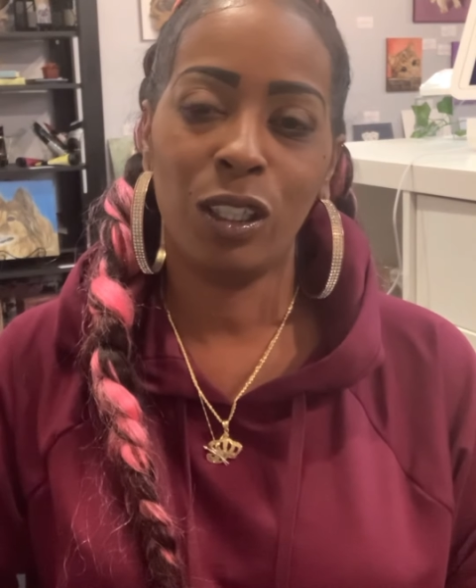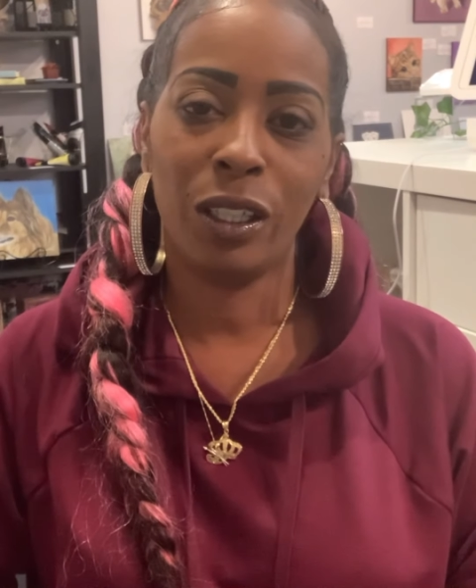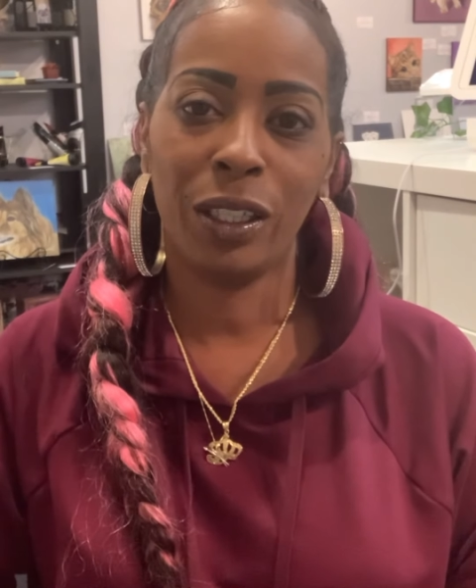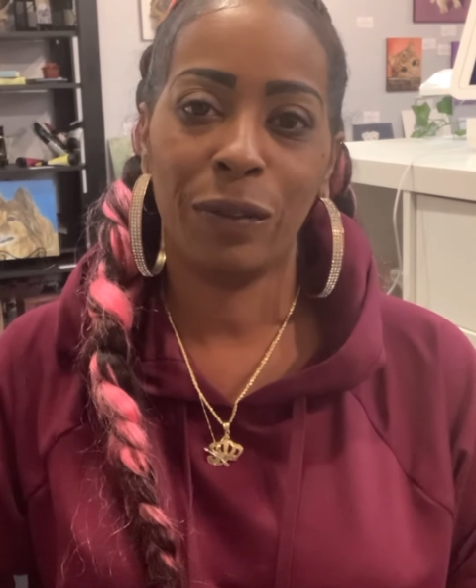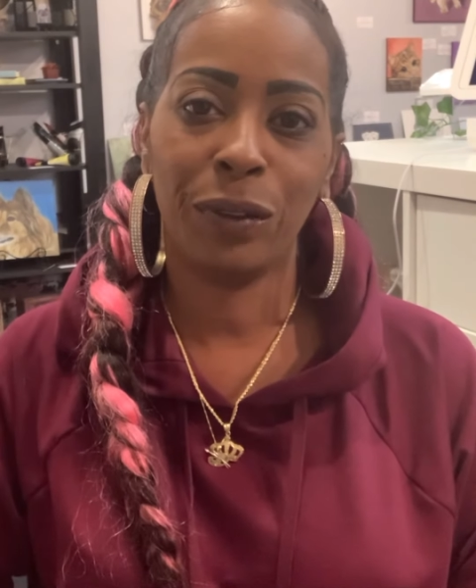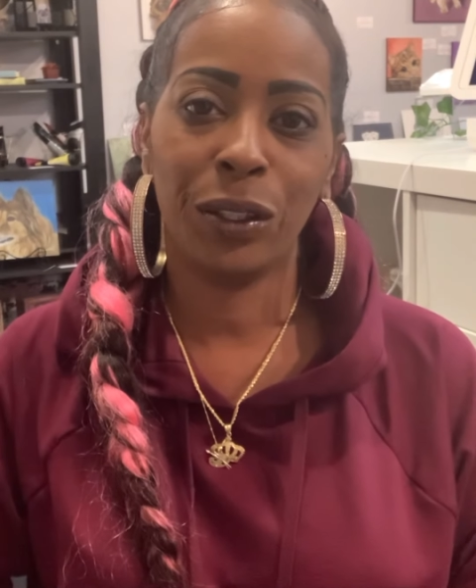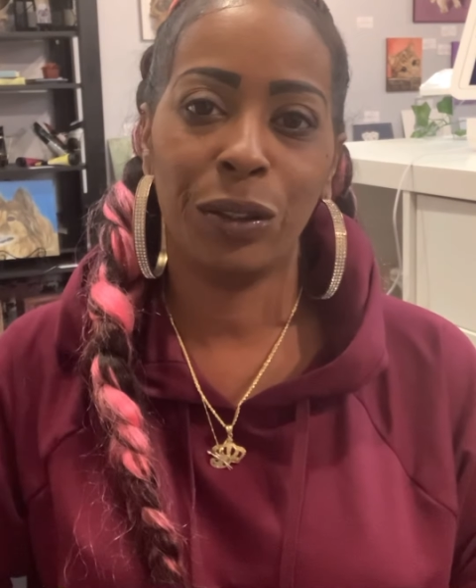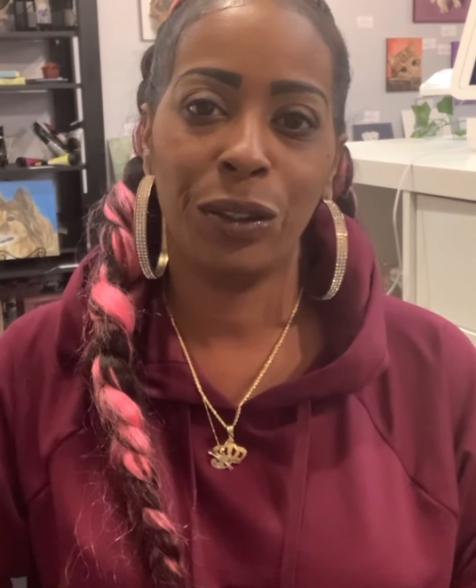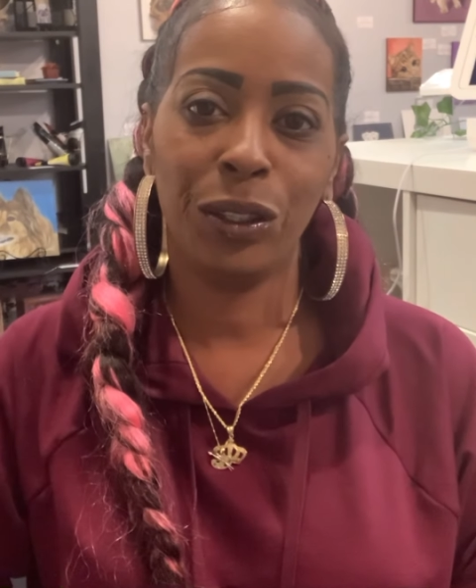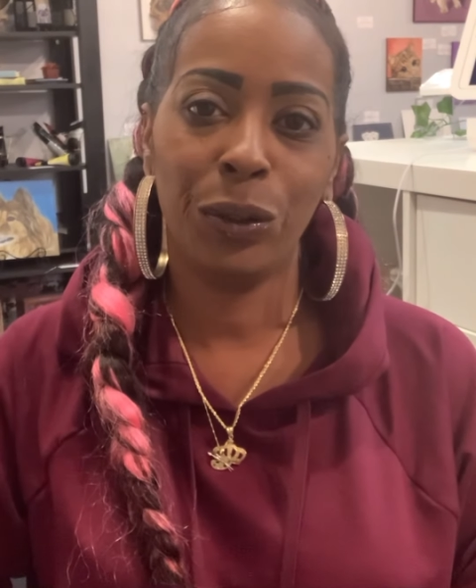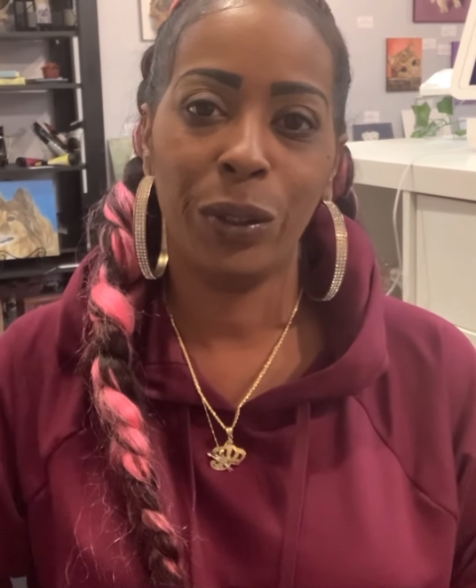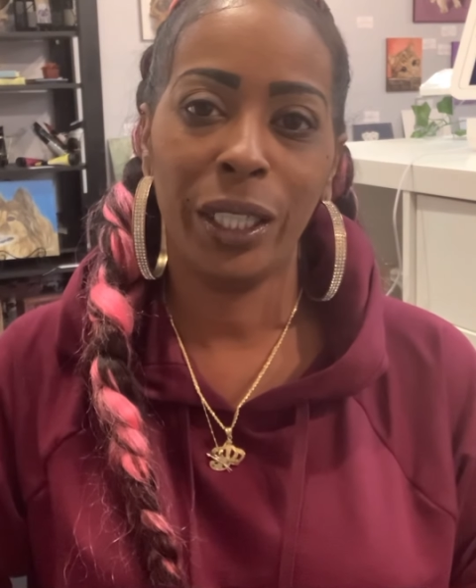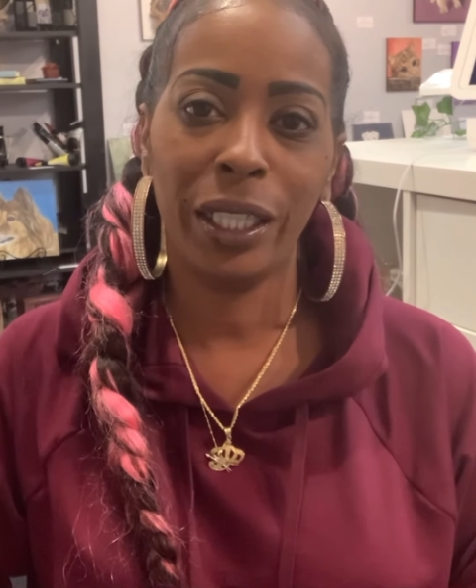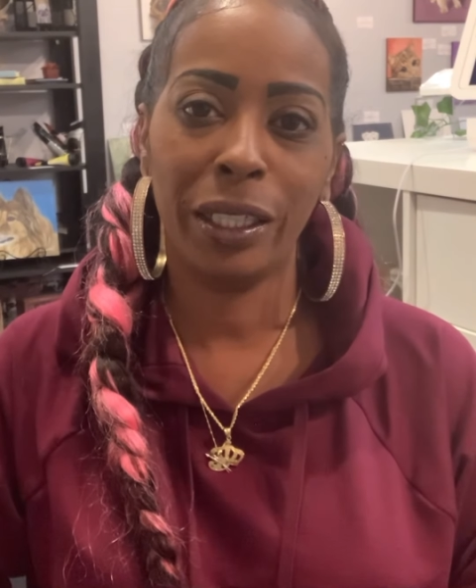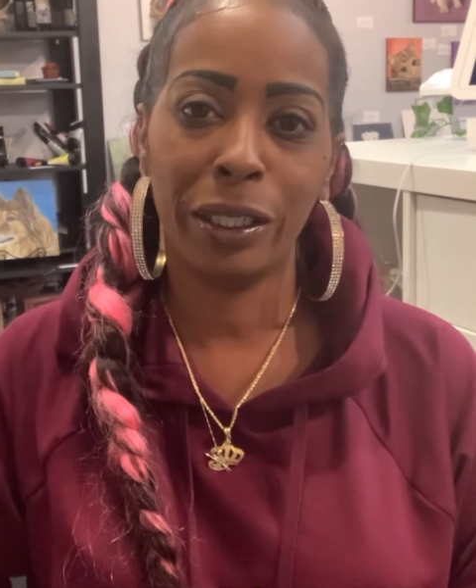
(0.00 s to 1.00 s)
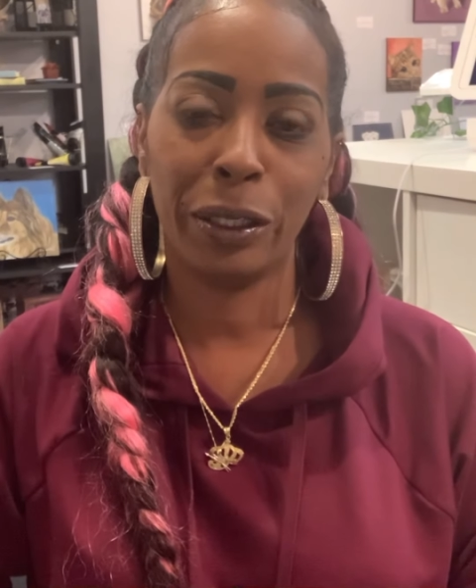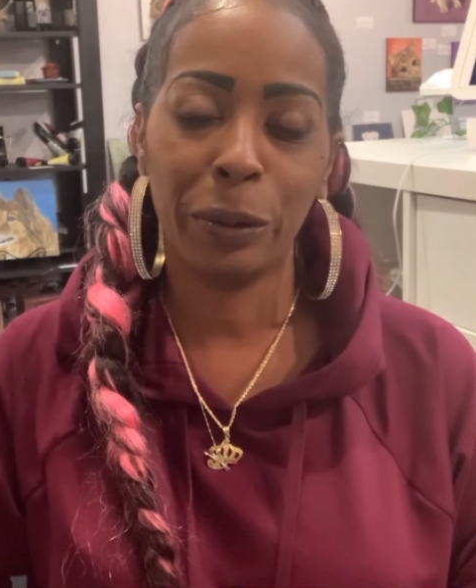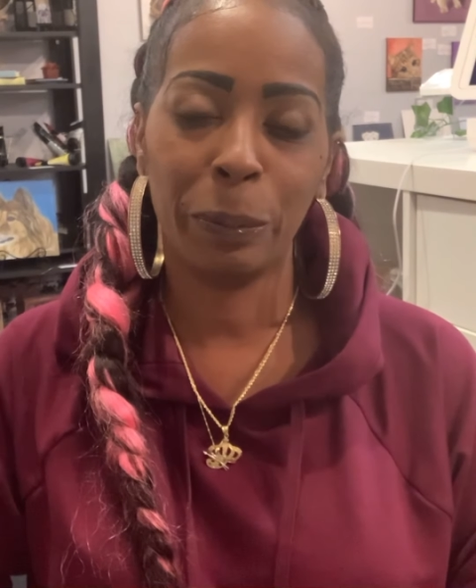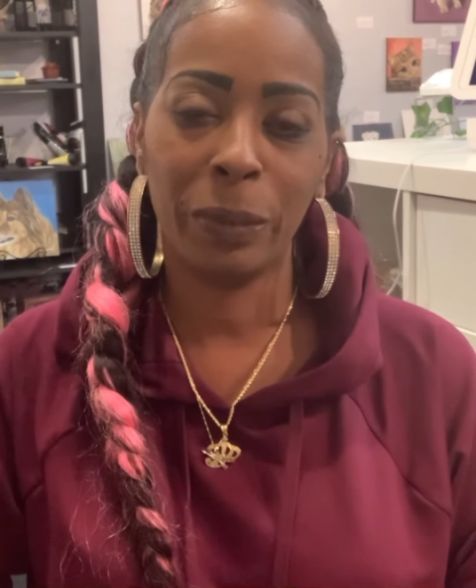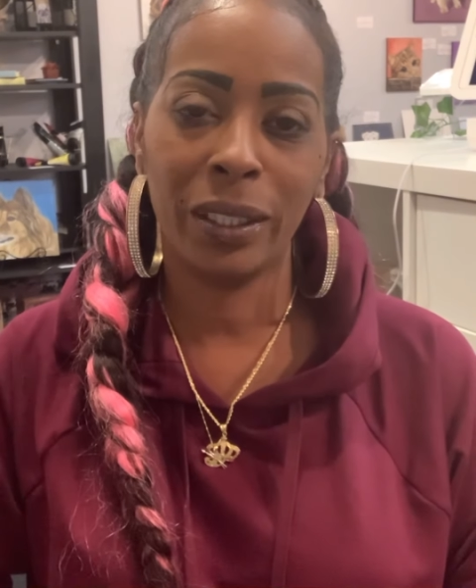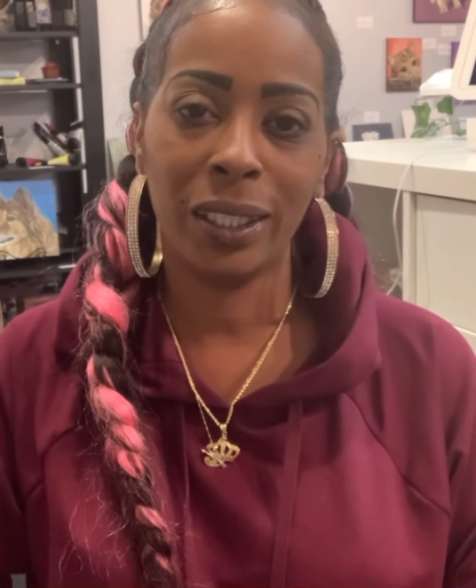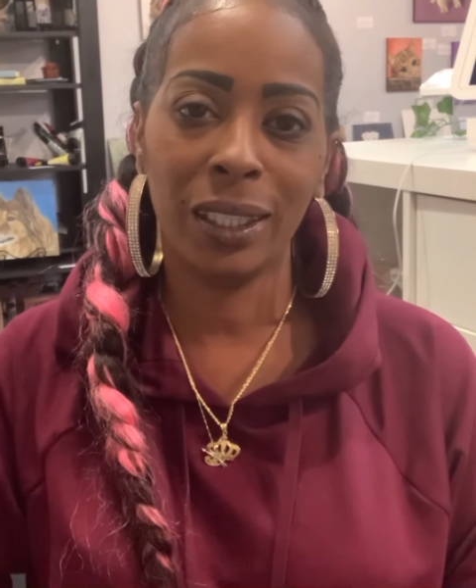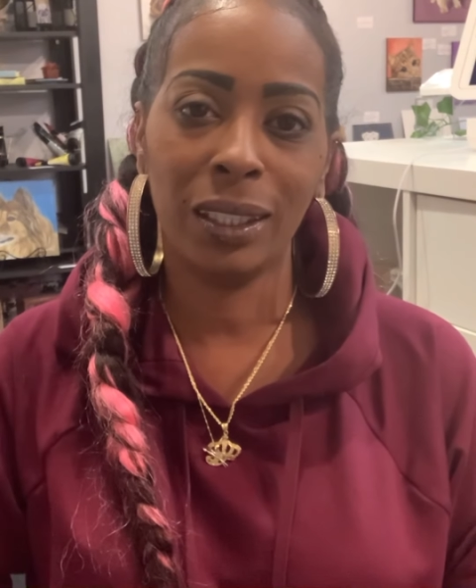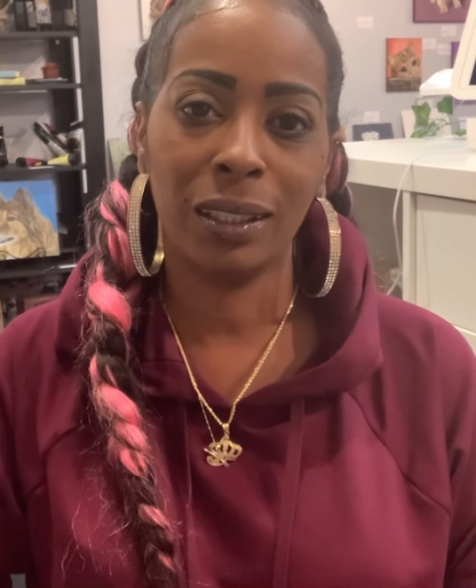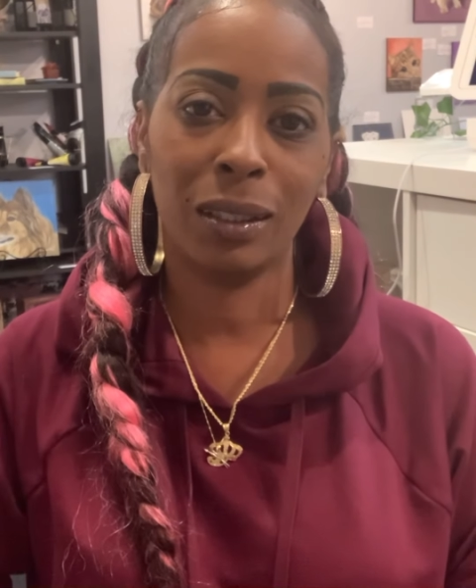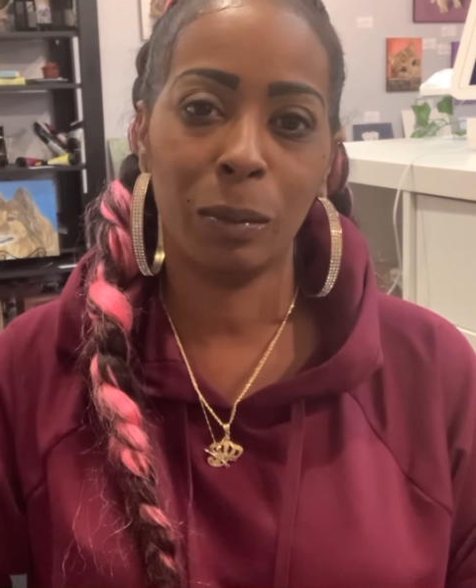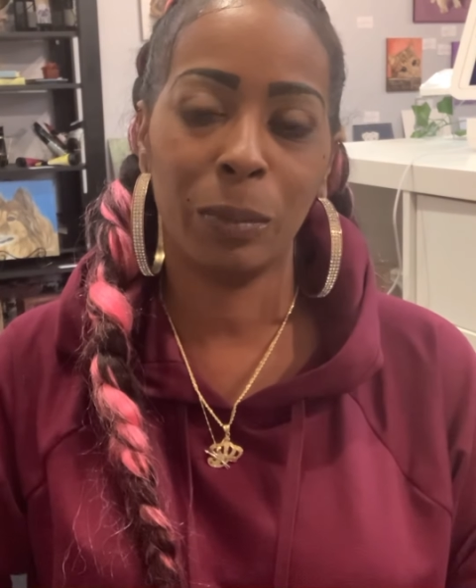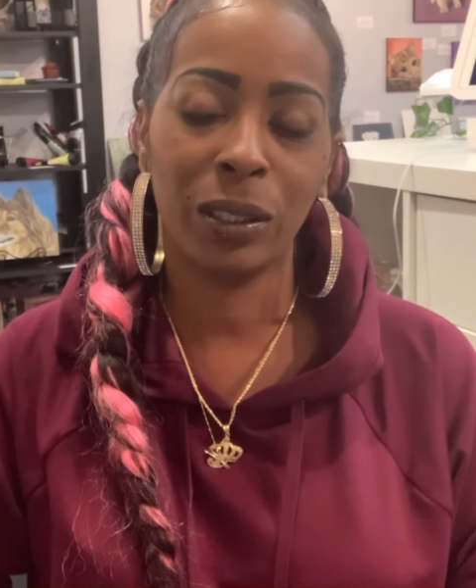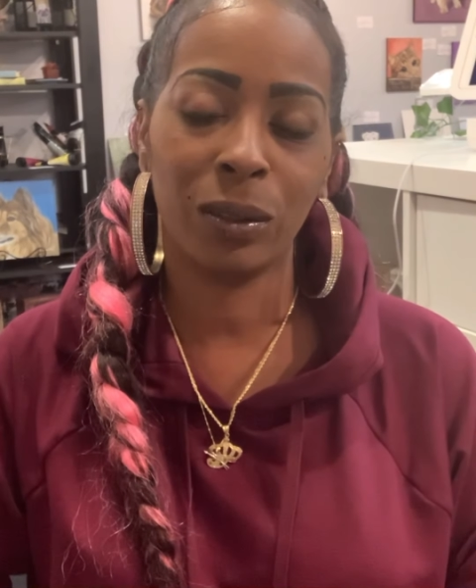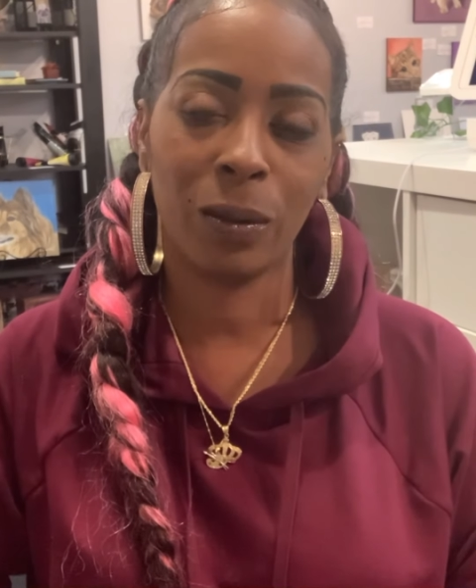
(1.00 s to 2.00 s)
If you're new here, please
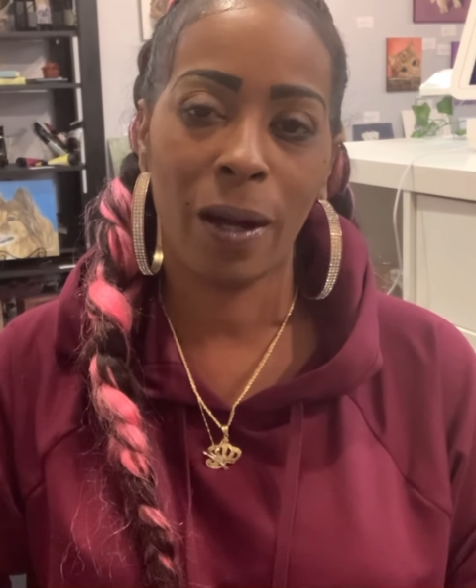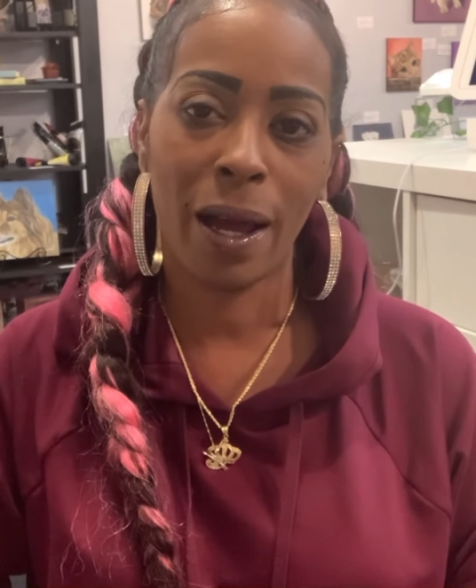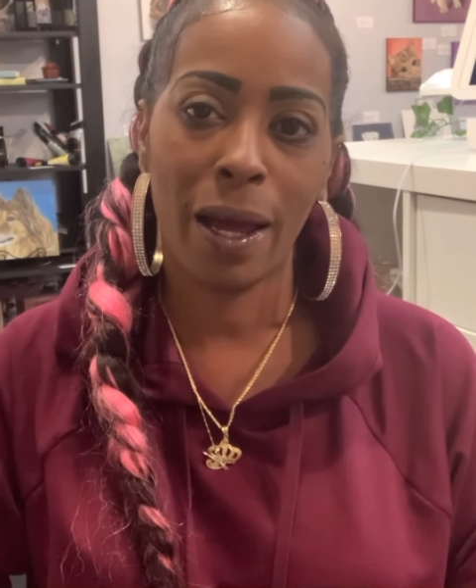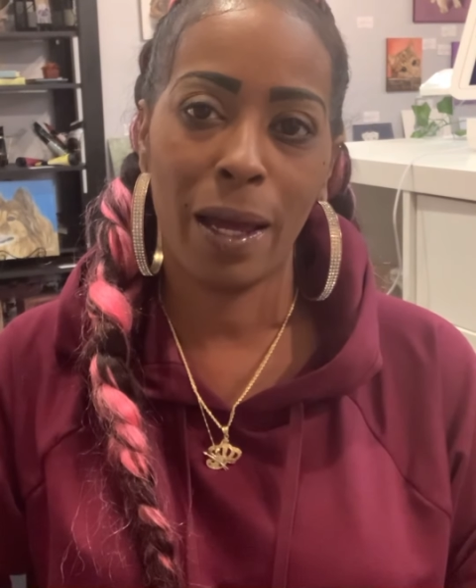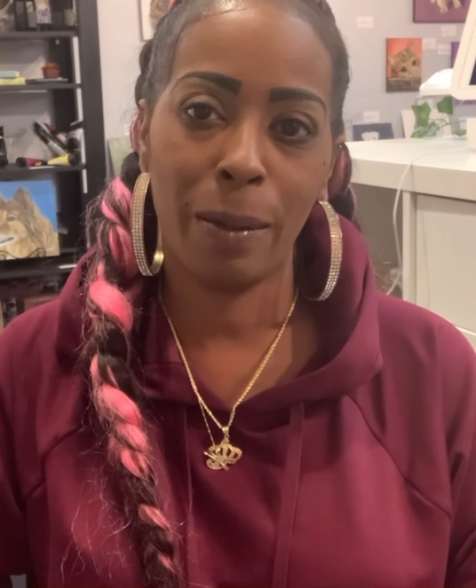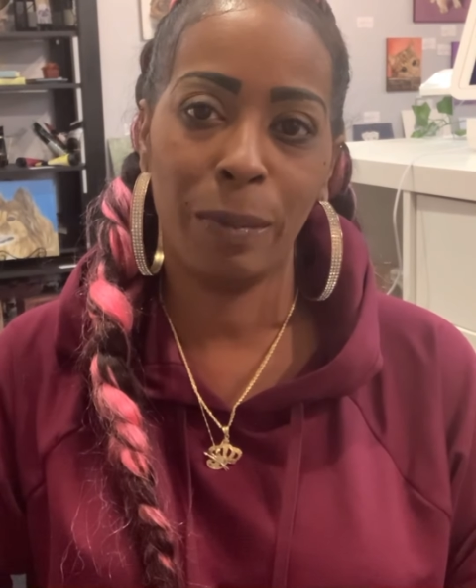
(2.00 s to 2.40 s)
subscribe